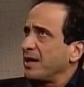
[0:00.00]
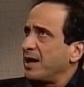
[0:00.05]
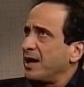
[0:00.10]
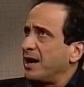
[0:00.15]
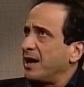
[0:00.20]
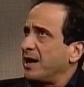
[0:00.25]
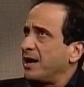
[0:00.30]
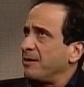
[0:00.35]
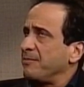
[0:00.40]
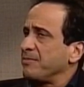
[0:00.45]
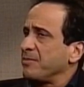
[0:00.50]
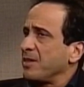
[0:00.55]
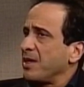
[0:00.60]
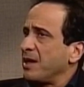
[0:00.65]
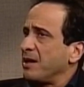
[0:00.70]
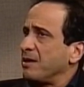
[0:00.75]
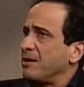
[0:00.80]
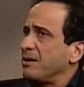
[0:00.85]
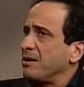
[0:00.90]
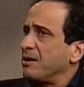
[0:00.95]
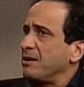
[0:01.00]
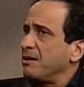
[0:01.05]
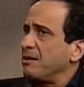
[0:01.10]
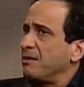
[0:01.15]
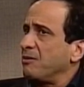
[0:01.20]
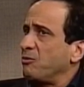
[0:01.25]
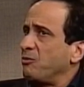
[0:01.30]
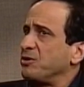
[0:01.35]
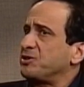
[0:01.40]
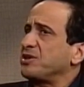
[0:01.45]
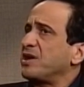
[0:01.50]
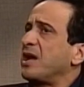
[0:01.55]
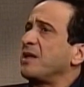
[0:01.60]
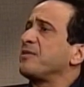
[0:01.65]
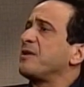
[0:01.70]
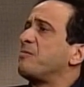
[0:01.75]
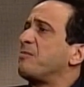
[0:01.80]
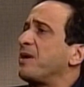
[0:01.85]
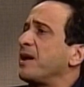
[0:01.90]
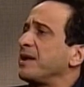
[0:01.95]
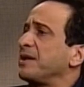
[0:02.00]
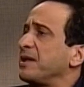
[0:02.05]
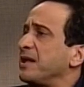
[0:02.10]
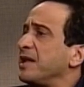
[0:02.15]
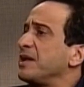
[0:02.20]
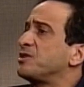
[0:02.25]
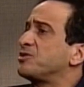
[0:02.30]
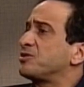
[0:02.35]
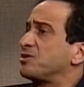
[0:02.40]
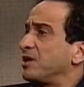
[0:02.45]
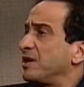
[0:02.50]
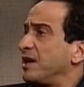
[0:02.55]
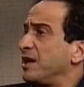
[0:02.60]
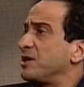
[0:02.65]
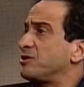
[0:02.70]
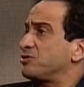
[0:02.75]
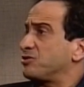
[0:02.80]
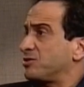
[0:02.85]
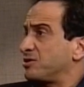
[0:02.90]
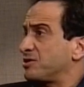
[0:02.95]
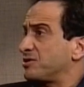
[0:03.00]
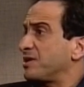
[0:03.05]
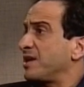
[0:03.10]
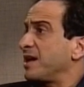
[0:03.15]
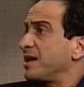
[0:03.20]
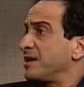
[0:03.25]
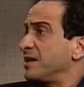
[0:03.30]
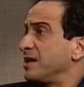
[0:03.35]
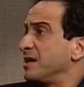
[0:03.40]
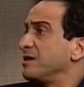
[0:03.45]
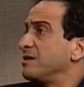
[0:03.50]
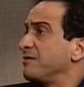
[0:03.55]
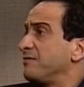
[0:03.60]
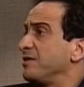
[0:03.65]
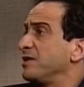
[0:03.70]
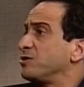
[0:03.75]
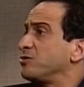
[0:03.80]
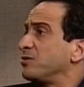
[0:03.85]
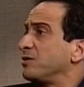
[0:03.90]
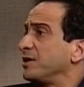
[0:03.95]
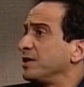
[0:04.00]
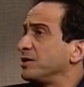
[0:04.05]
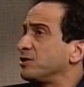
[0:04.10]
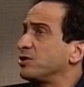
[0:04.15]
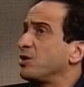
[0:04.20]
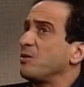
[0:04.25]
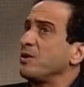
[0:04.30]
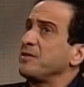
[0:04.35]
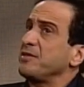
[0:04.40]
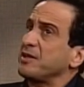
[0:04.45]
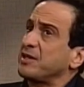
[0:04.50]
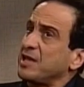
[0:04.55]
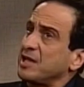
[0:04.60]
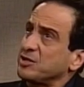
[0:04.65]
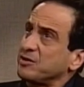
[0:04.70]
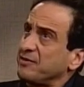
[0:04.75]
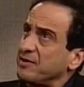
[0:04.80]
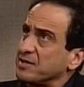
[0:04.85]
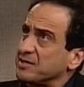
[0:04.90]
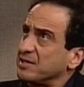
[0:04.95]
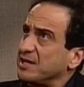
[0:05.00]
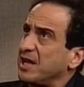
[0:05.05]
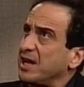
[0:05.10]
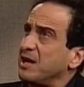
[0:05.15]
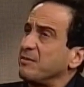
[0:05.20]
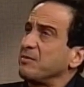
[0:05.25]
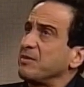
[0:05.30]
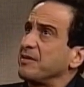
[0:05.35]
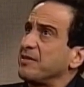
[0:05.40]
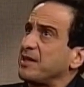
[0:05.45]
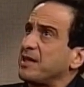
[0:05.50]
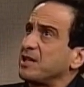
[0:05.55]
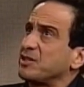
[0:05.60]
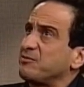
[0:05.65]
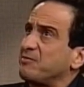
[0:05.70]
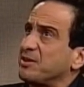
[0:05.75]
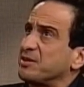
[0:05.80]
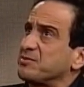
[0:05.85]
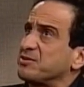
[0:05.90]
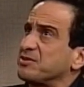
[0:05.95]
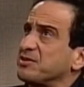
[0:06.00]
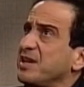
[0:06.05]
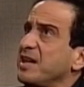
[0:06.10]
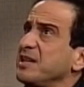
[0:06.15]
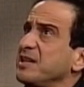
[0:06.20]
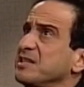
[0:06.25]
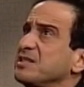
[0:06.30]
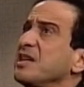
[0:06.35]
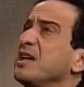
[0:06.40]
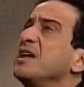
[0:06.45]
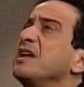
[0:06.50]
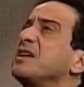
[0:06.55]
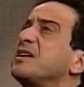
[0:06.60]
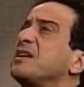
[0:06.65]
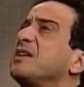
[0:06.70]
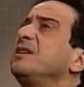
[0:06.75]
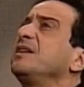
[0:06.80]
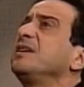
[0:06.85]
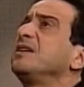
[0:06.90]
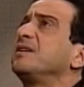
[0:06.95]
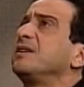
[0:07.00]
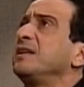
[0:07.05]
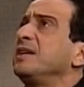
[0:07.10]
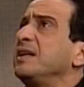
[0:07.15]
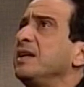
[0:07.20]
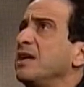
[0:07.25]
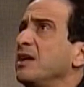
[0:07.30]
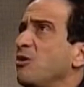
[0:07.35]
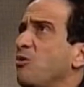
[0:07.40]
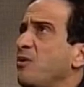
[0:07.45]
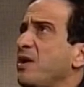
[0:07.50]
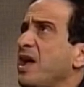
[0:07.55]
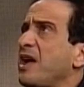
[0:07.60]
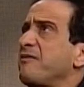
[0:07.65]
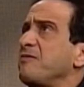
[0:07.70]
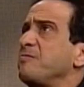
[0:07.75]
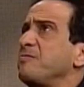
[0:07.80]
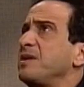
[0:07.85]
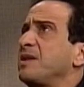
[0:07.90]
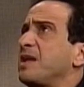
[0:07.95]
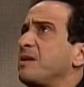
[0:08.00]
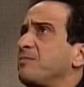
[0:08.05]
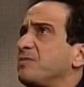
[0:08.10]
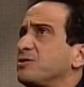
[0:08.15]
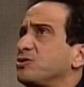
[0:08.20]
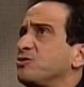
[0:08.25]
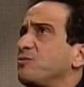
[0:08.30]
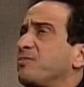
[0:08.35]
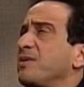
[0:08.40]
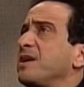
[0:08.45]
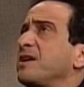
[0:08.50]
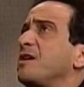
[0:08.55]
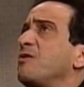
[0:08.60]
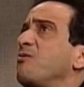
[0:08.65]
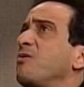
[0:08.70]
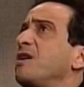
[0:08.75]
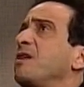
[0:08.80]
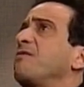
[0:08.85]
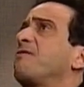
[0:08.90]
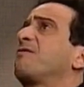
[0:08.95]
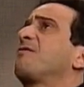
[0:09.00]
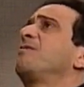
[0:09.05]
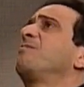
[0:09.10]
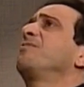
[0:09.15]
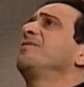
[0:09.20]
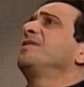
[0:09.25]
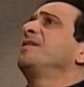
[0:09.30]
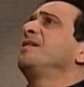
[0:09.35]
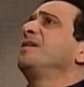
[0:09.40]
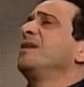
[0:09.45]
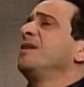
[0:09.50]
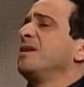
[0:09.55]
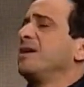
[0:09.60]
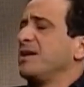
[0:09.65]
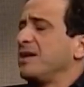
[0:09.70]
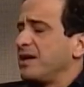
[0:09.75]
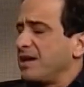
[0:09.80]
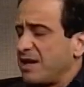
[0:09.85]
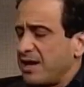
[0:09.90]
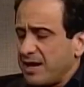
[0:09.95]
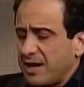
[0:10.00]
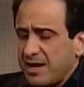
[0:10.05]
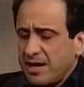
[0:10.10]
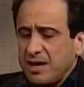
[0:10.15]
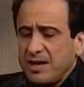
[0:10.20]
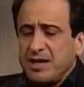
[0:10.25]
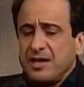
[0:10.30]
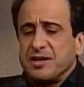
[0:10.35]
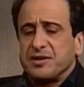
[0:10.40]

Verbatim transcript: Uh, uh, which undermine each, each society individually. So, in the case of Islam, in the case of Muslim societies, clearly we haven't been able to break away from the uh,